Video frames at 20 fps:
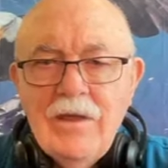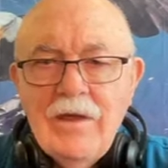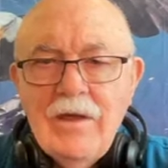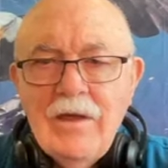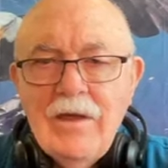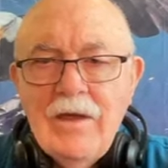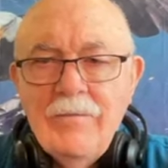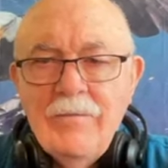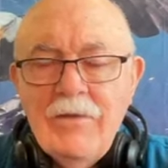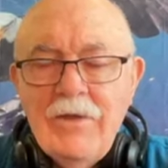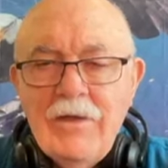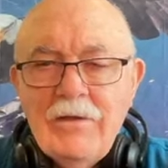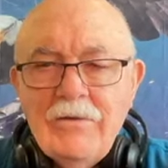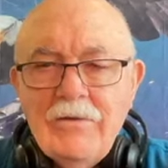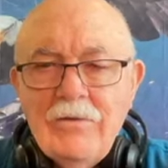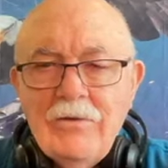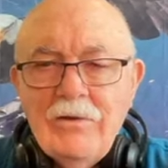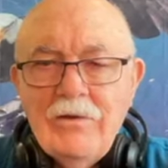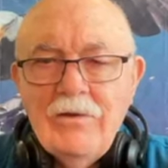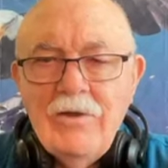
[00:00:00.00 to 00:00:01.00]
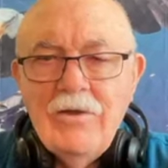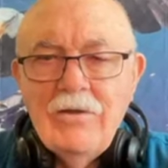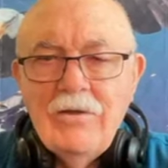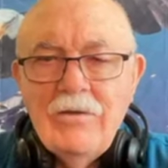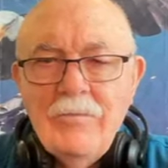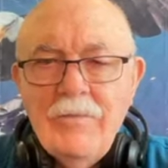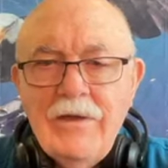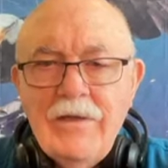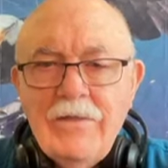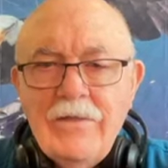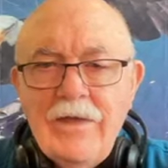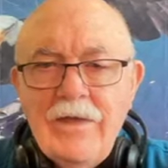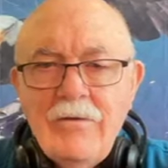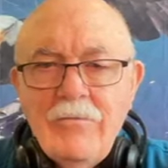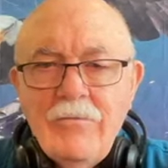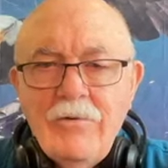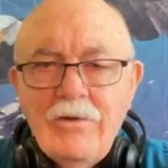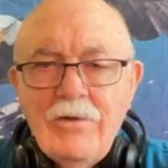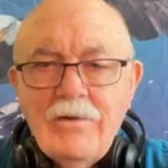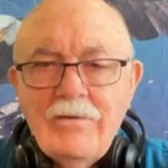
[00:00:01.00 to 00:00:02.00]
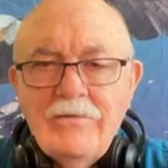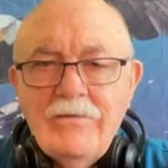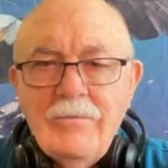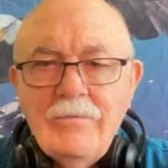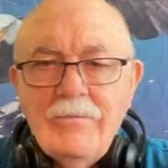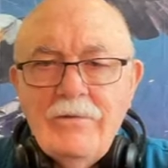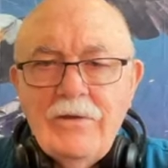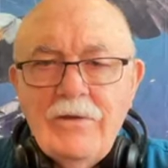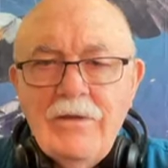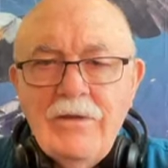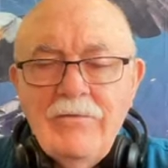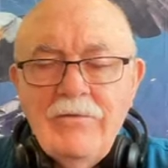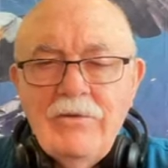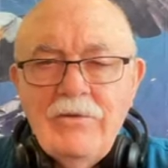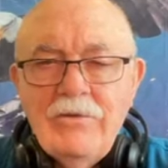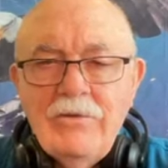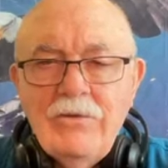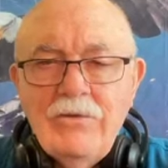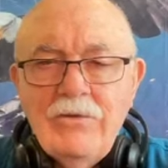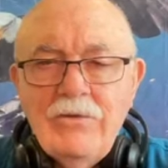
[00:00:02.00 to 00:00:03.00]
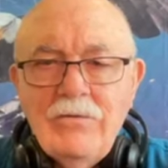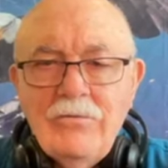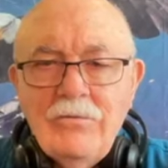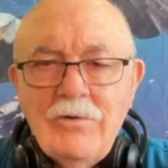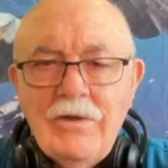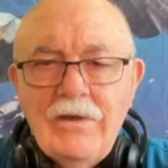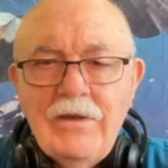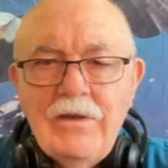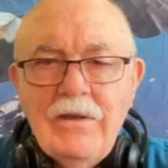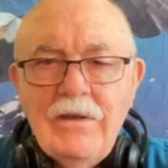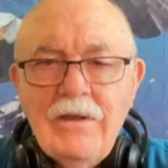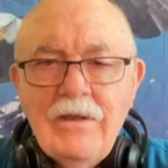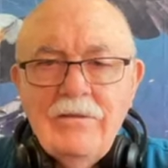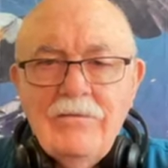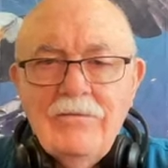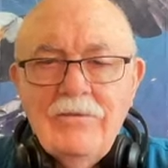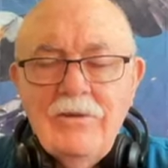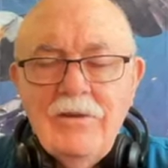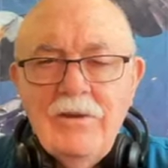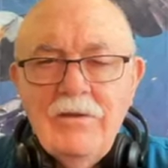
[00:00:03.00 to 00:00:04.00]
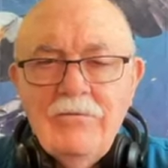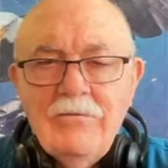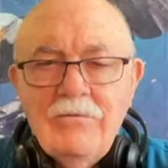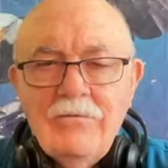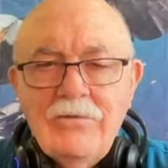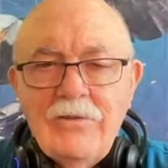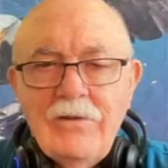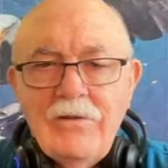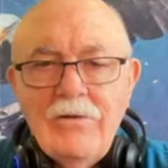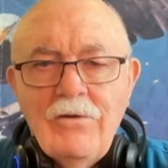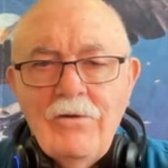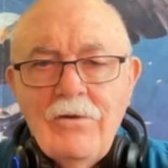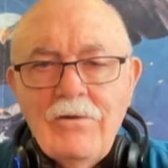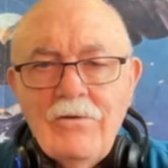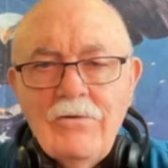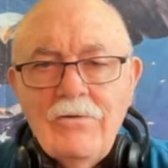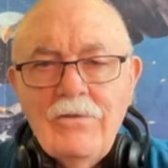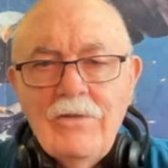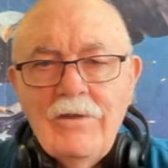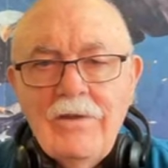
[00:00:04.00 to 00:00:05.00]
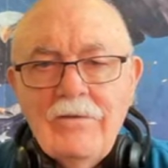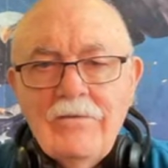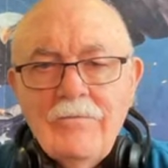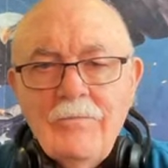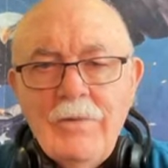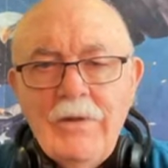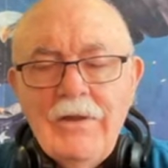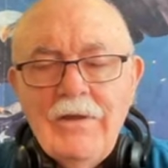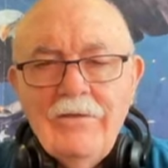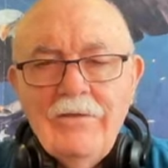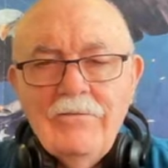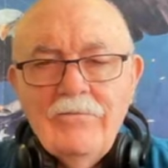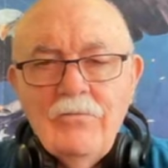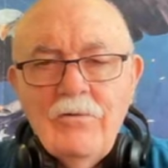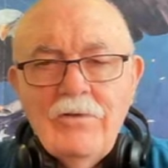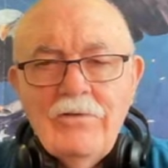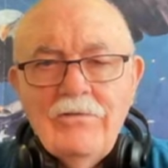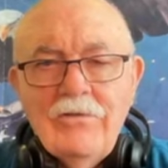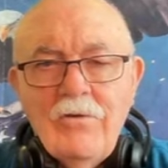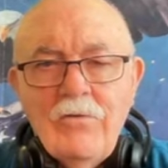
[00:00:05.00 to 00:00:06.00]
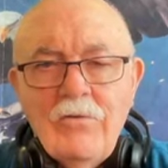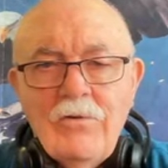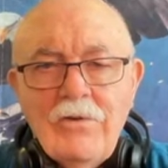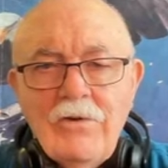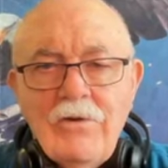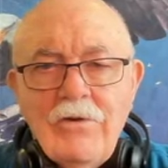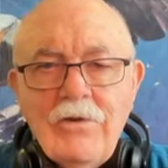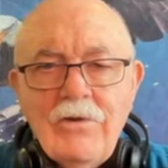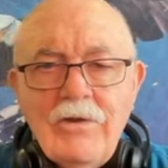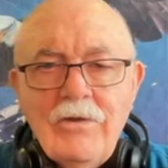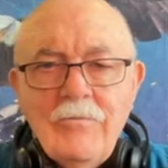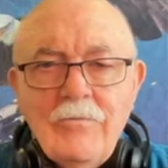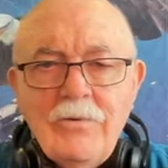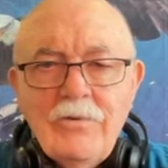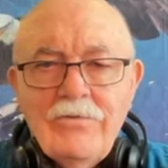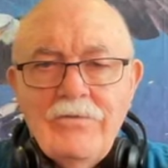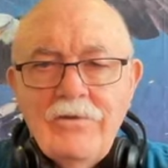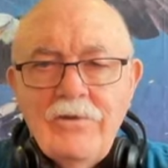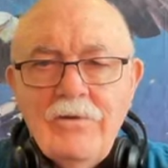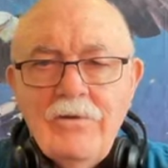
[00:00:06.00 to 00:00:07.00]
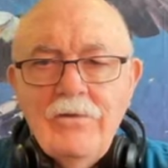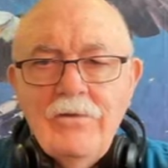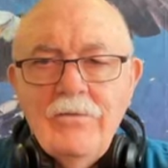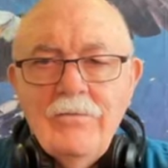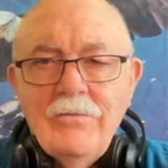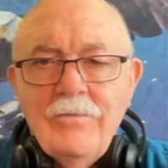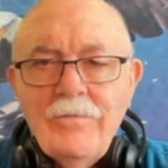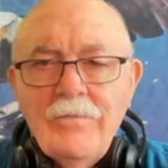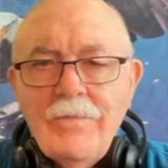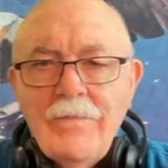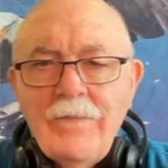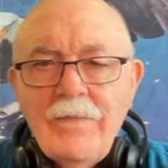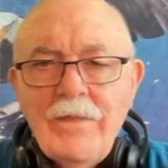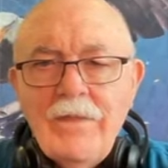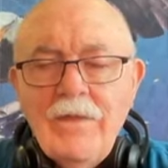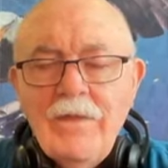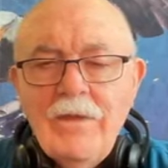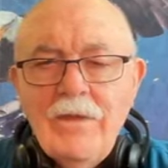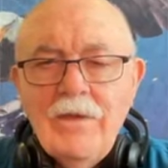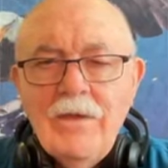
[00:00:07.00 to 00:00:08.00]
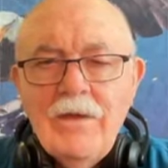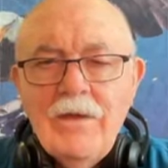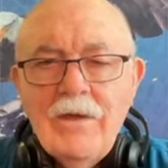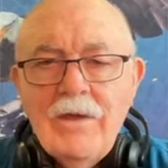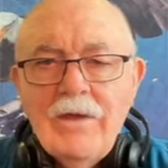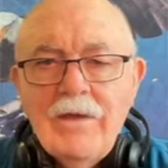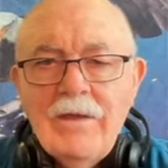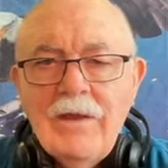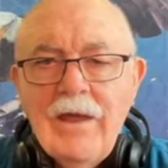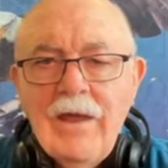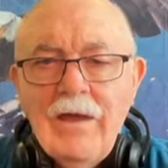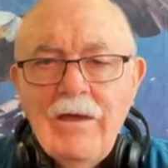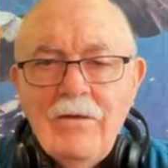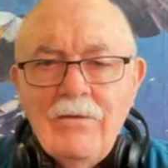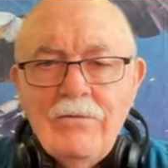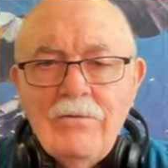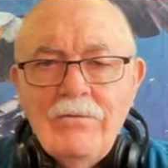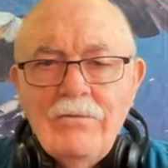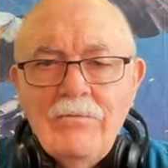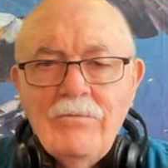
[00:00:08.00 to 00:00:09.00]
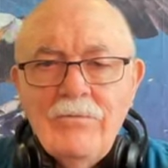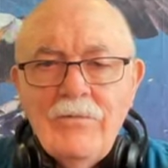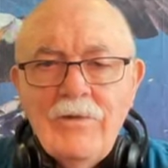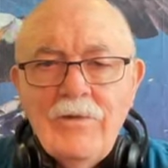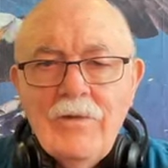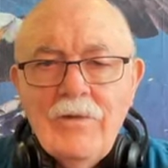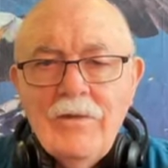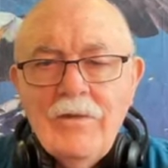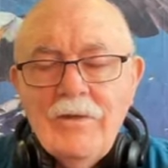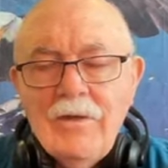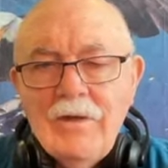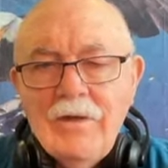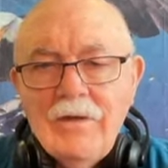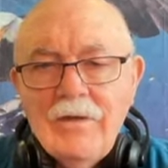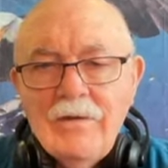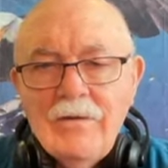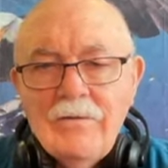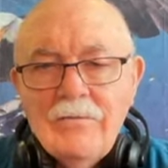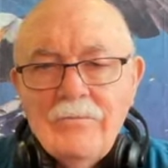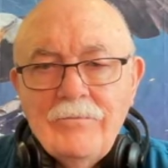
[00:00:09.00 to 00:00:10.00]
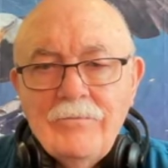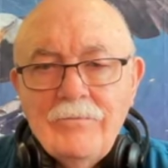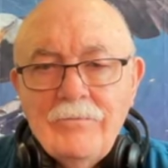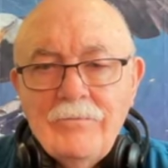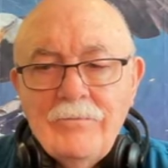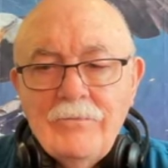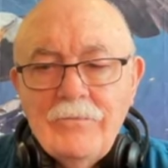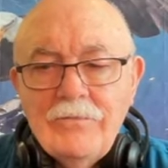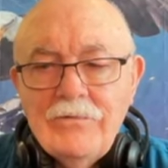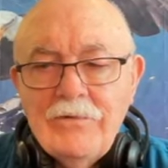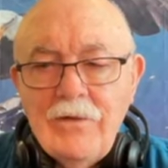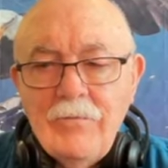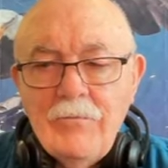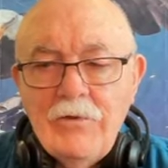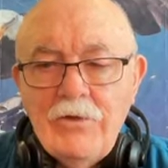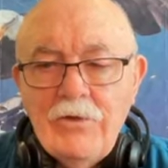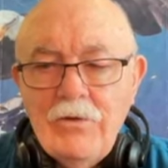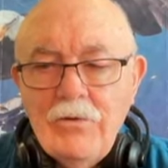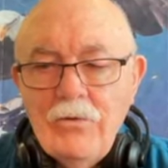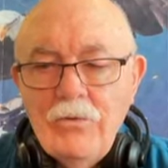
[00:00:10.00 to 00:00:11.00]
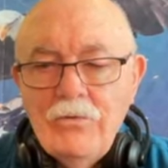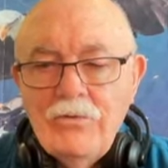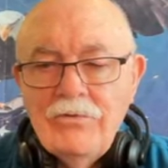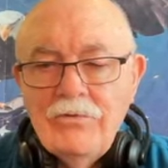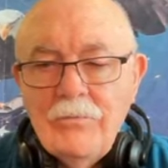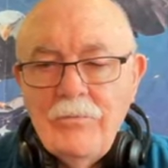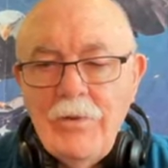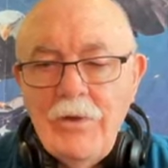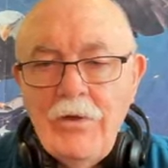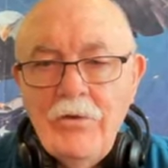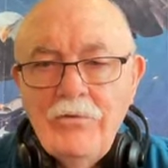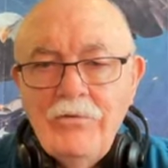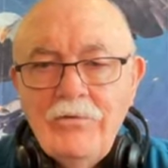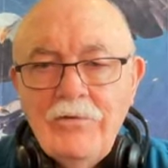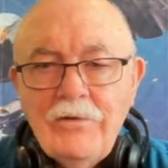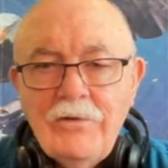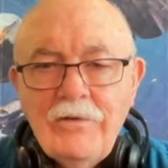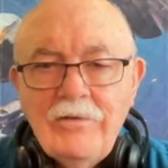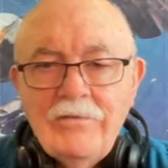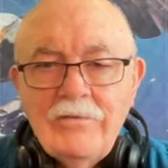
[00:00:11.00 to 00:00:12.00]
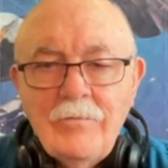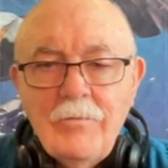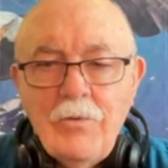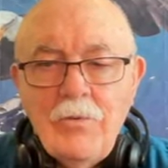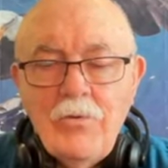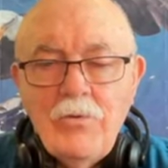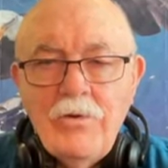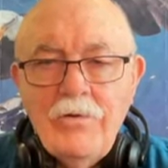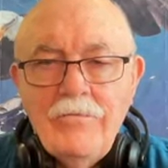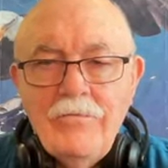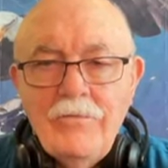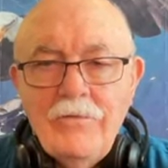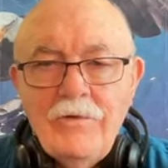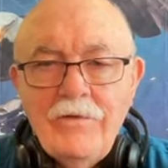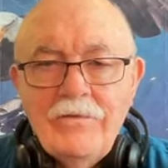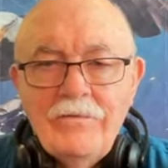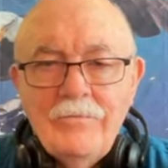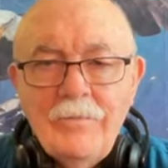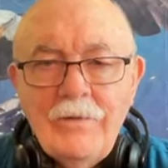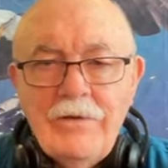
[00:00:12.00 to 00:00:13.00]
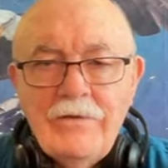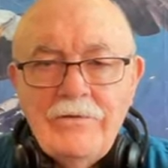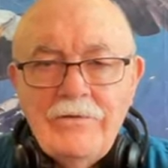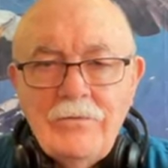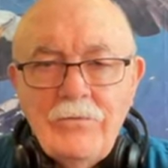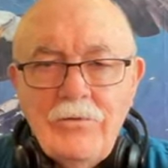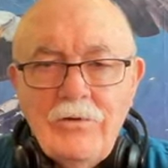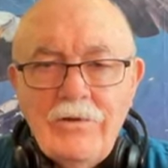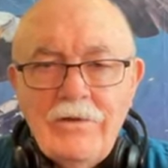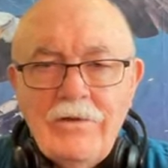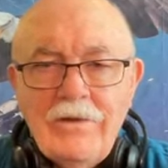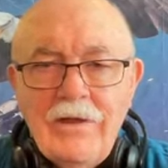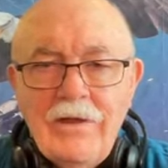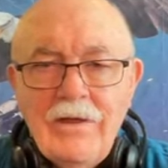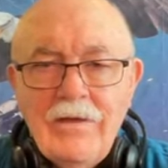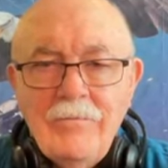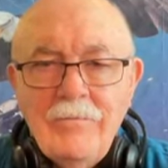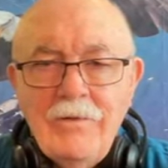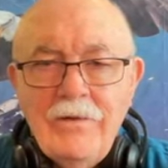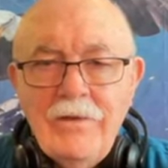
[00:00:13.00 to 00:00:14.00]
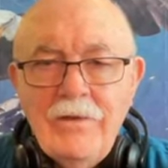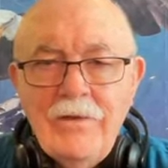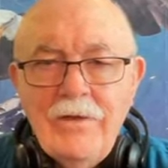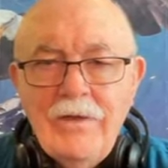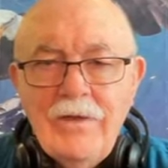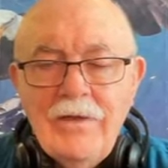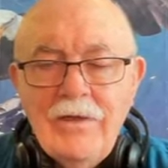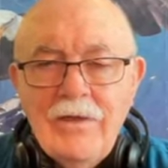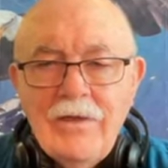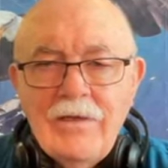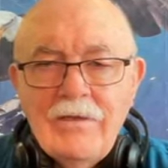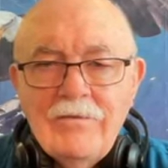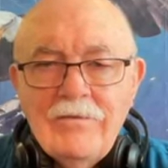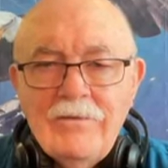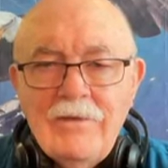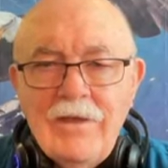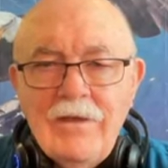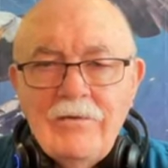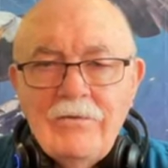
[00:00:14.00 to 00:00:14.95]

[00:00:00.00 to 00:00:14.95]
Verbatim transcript: I'm not going to talk about that one except to give it to you to read. It's an interesting article that explains what's going on in Brazil and how uh, someone who supposedly supported free speech at one time is now